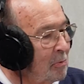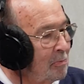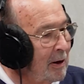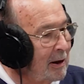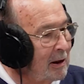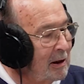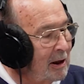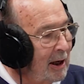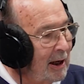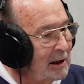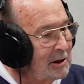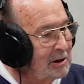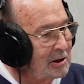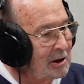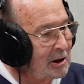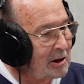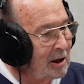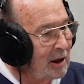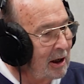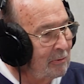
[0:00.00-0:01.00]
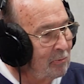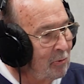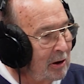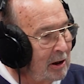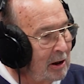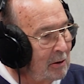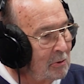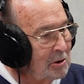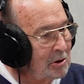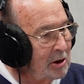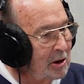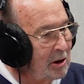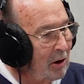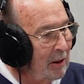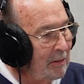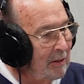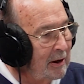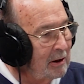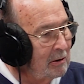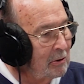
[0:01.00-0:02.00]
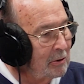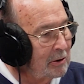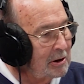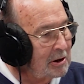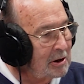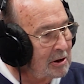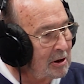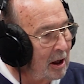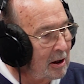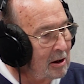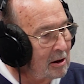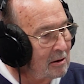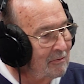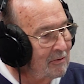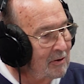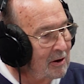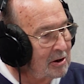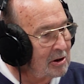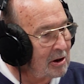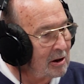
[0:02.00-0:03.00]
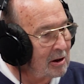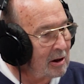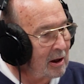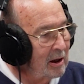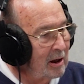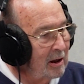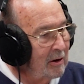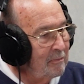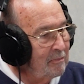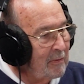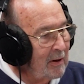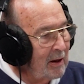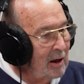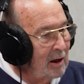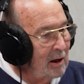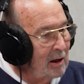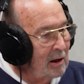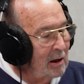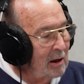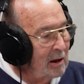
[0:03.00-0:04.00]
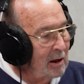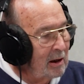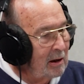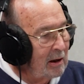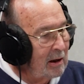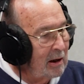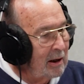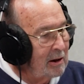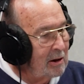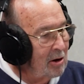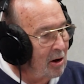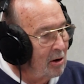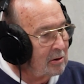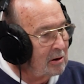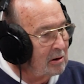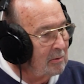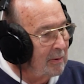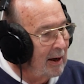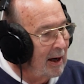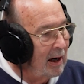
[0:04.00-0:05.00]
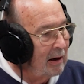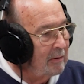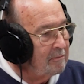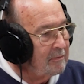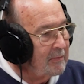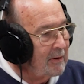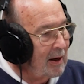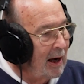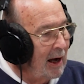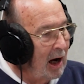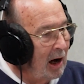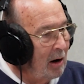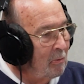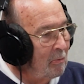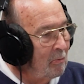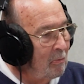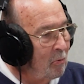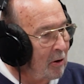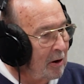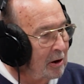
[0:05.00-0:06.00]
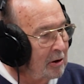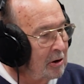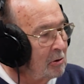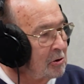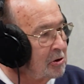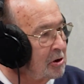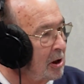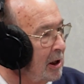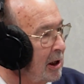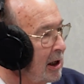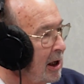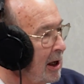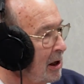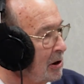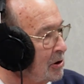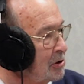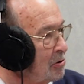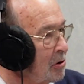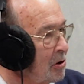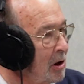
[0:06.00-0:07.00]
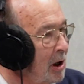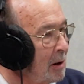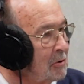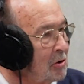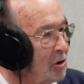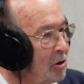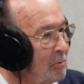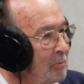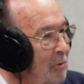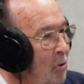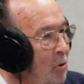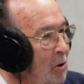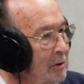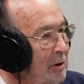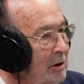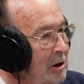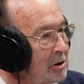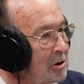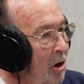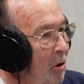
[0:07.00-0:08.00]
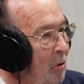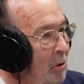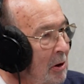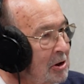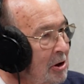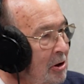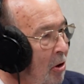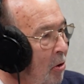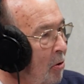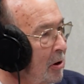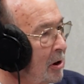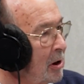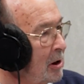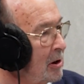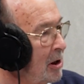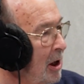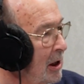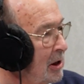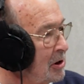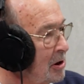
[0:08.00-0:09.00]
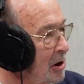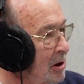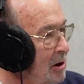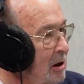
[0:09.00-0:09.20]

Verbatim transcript: Pantazi said when he was here, I think on his second visit, he talked about how when a new city council comes on board, there's always an orientation